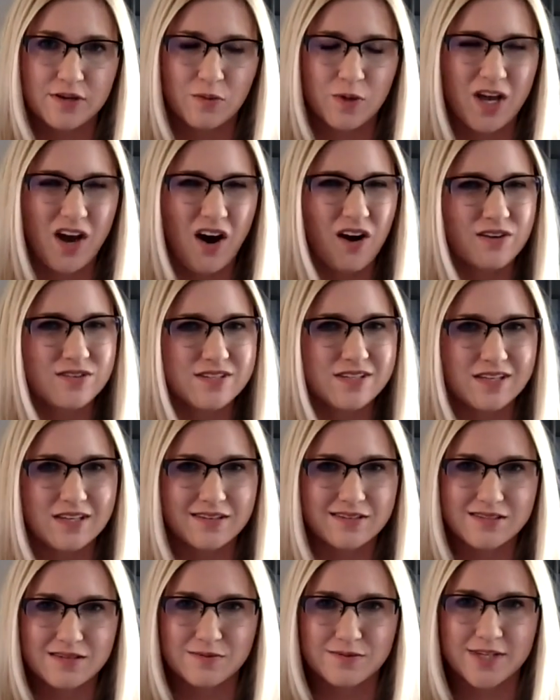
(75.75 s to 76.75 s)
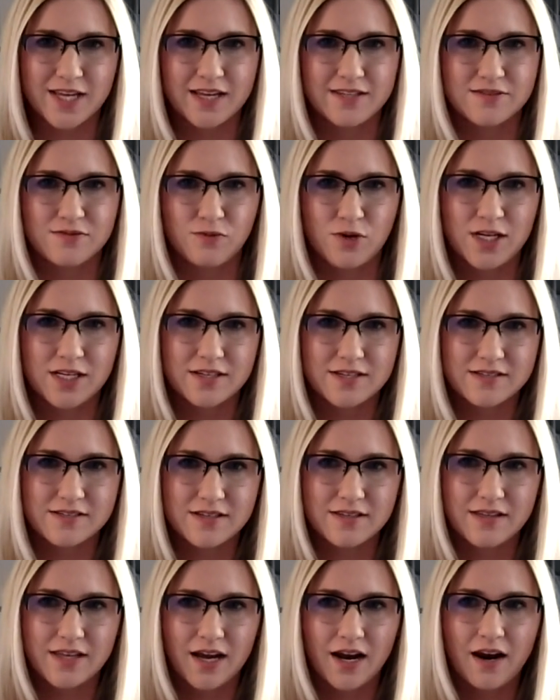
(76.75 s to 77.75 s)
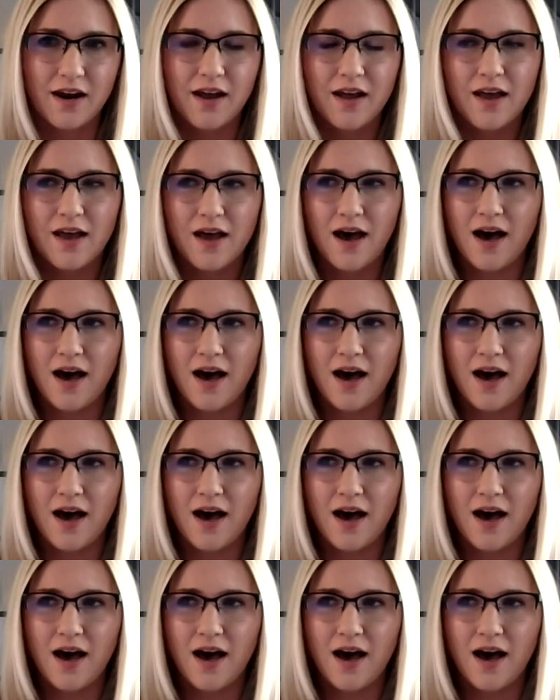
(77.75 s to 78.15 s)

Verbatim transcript: and we are seeing some signs of weakness in there.